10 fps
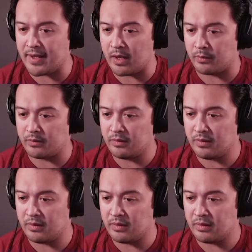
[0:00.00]
down.
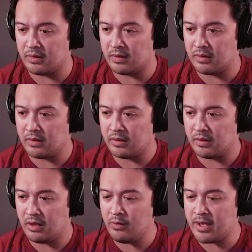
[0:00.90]

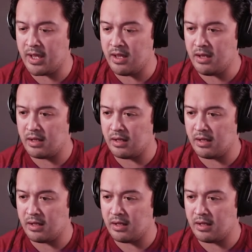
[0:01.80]
Okay.